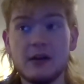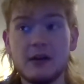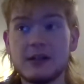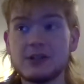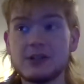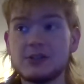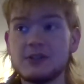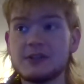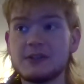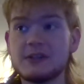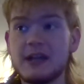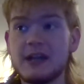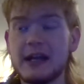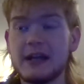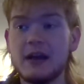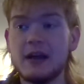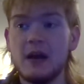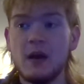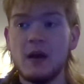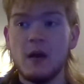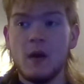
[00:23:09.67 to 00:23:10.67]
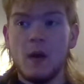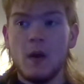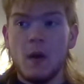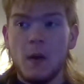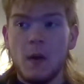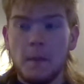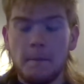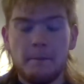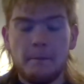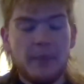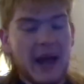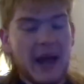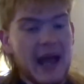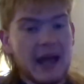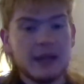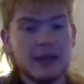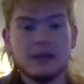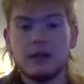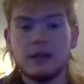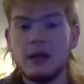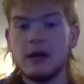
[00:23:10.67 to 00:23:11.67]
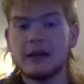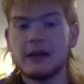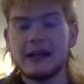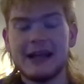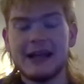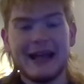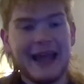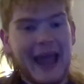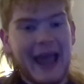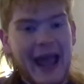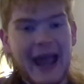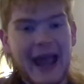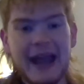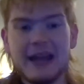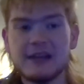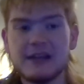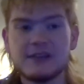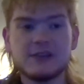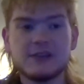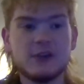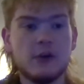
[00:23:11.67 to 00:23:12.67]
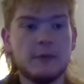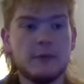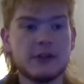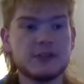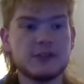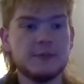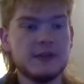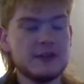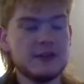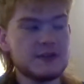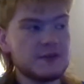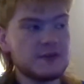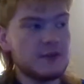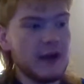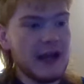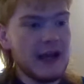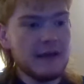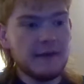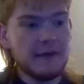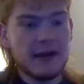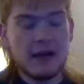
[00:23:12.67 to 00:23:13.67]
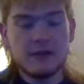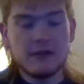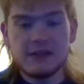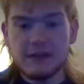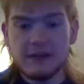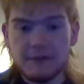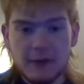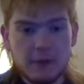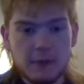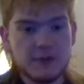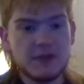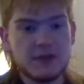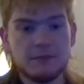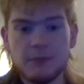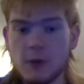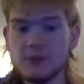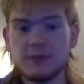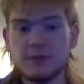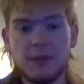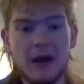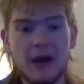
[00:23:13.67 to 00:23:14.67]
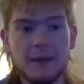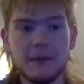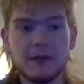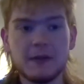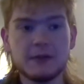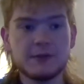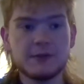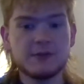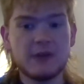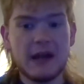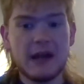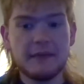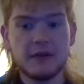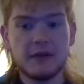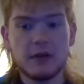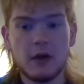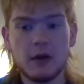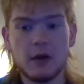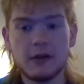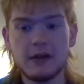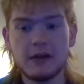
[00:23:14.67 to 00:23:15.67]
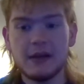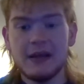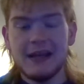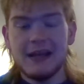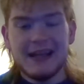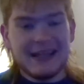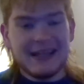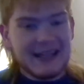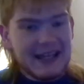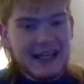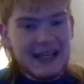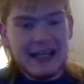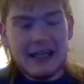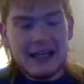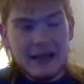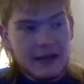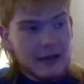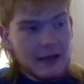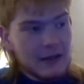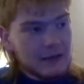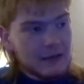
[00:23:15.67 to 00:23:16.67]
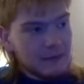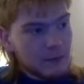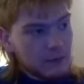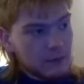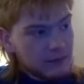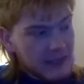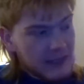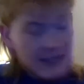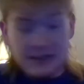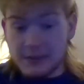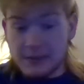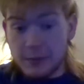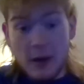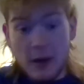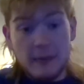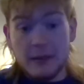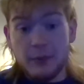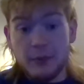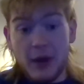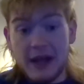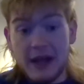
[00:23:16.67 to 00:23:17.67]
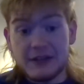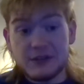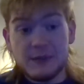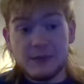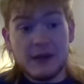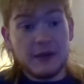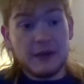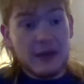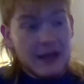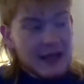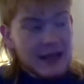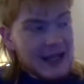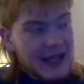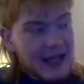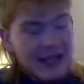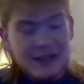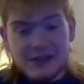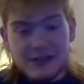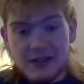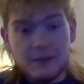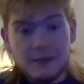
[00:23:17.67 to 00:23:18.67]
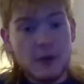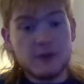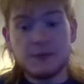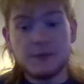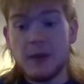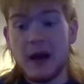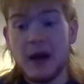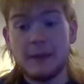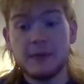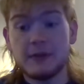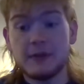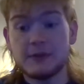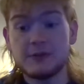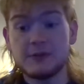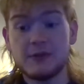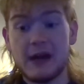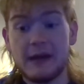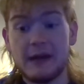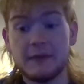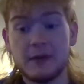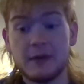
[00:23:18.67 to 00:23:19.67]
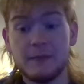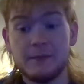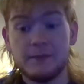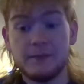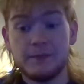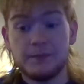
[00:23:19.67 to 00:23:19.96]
And it's just like bad luck. And I hate it so much because Greg Van Alst, if there was a most popular driver in ARCA, he, next to probably Brad Smith, is the most popular driver.